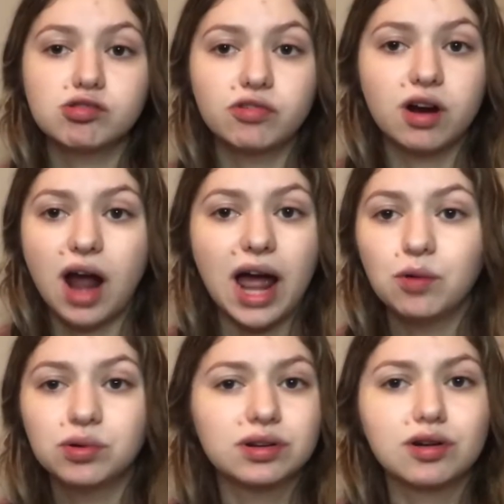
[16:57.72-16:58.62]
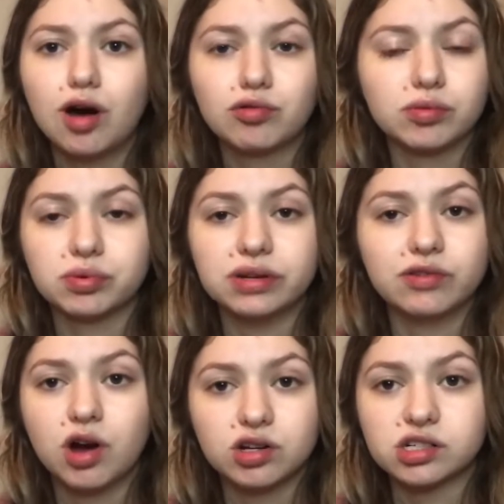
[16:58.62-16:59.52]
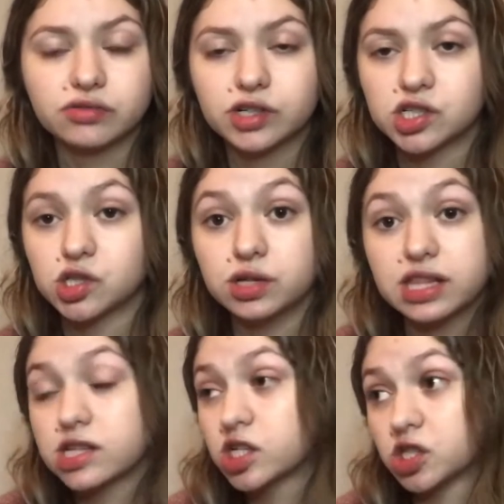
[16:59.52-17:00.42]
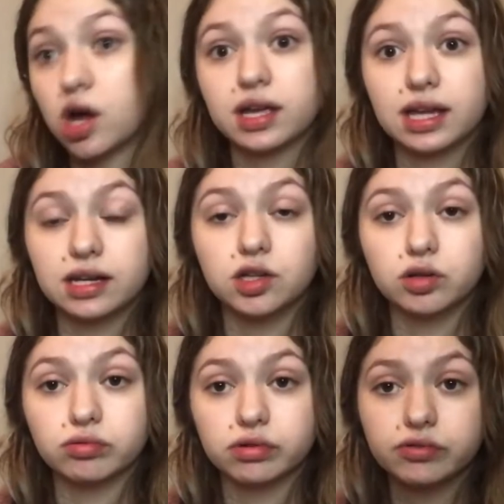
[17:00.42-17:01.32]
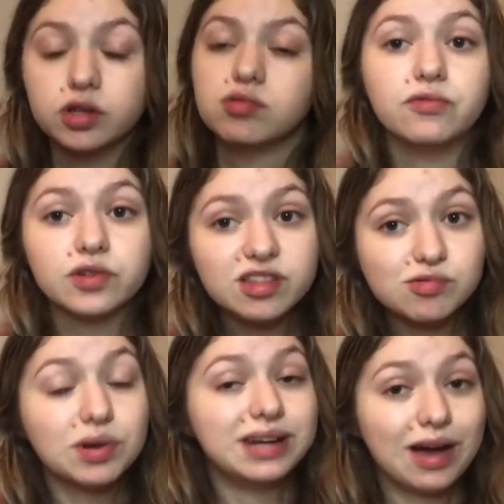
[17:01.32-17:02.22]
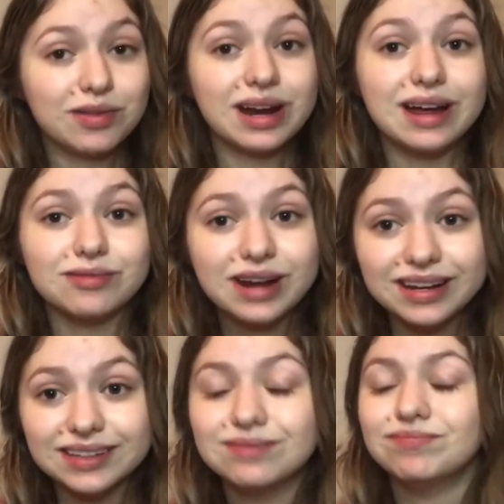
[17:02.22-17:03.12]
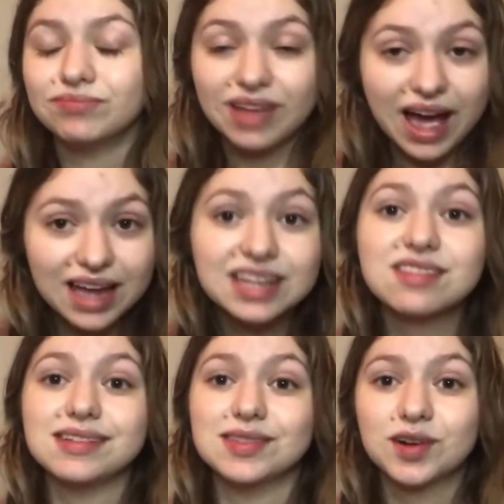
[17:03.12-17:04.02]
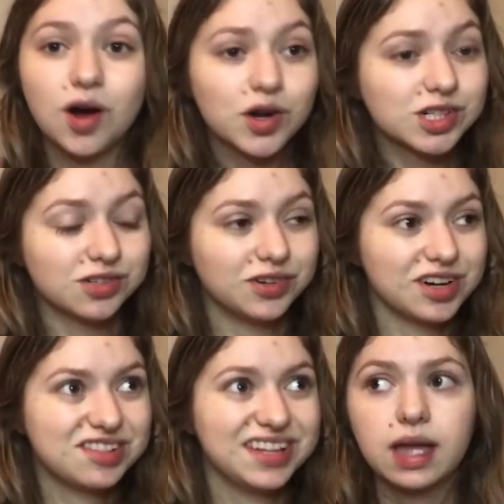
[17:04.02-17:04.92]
far, I wouldn't call Reprieve controversial, it's just not getting good reviews. For this one, now that I have read it, I can see the controversy.